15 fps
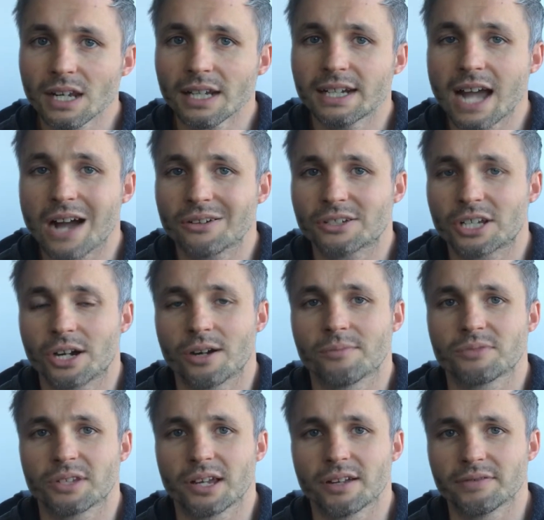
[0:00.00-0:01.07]
Now, in
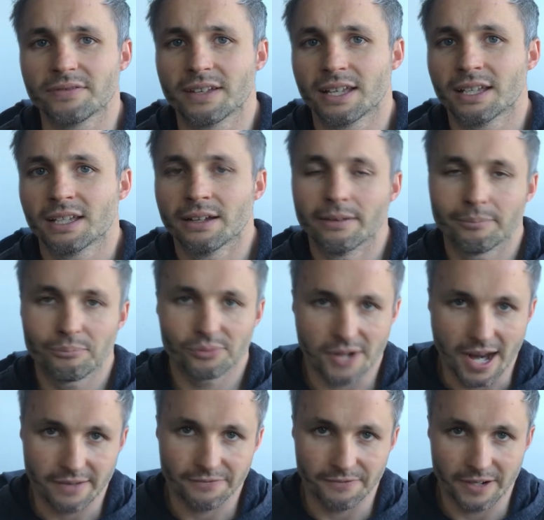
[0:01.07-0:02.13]
terms of
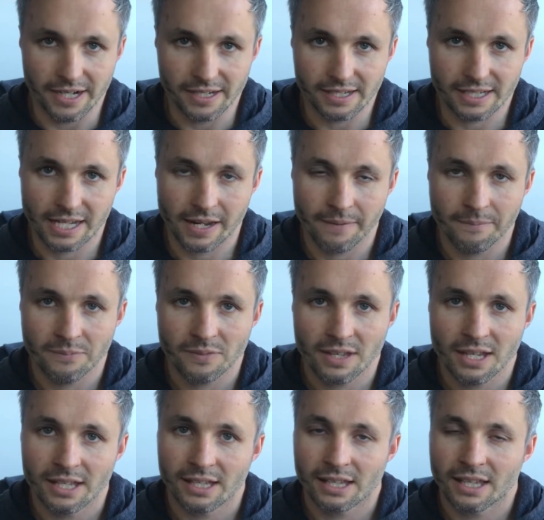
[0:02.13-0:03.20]
breakfast,
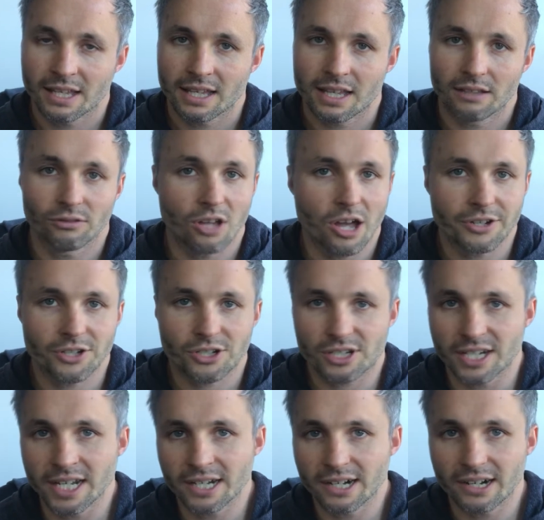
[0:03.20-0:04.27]
lunch,
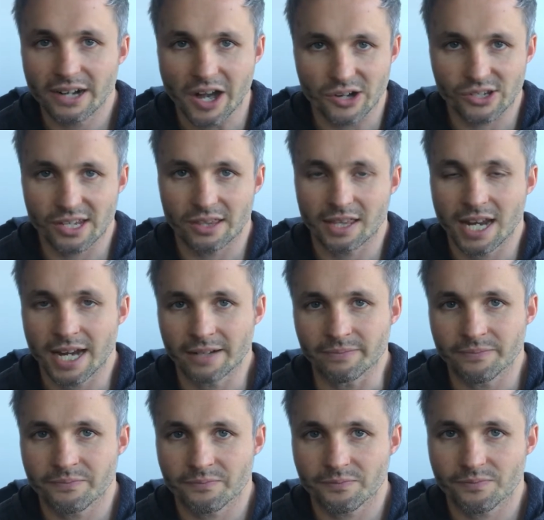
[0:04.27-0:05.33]
dinner, here's the thing.
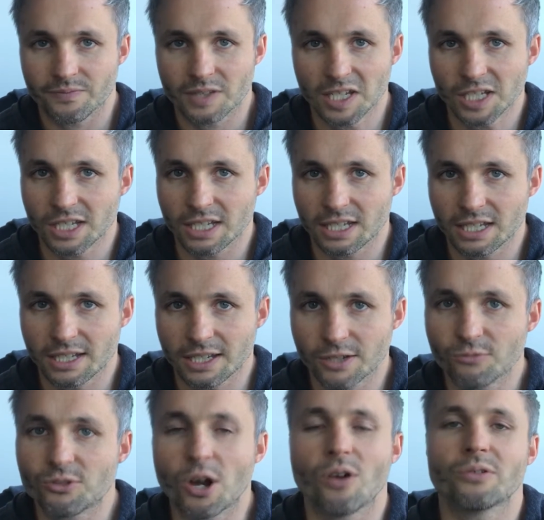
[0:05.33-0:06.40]
You
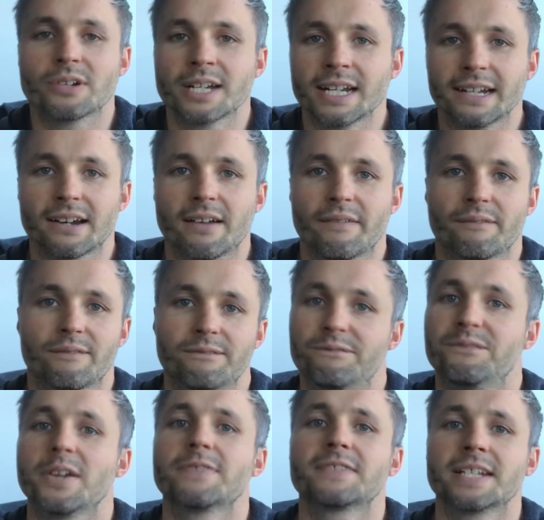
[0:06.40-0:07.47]
don't need
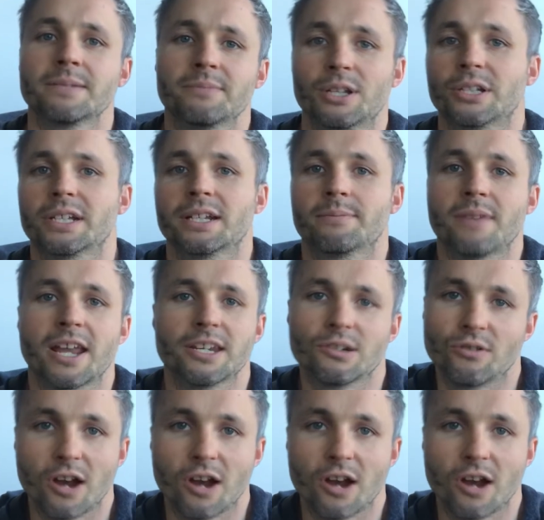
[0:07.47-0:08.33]
50 million menu